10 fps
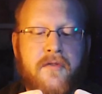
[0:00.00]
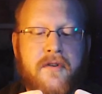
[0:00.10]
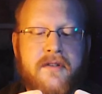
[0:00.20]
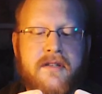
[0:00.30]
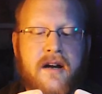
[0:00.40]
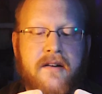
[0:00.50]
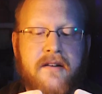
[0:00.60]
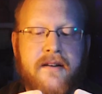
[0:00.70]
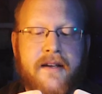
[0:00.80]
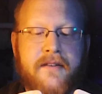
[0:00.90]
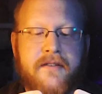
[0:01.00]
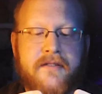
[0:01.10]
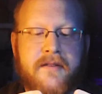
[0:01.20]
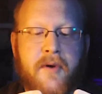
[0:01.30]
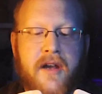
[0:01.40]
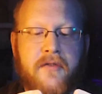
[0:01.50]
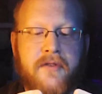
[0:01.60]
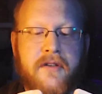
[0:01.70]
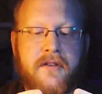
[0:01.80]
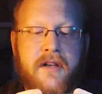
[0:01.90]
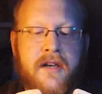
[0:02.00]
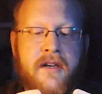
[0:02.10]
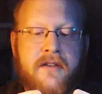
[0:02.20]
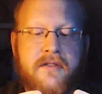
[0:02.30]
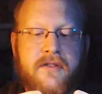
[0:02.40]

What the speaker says: When the first Doctor enters the battlefield,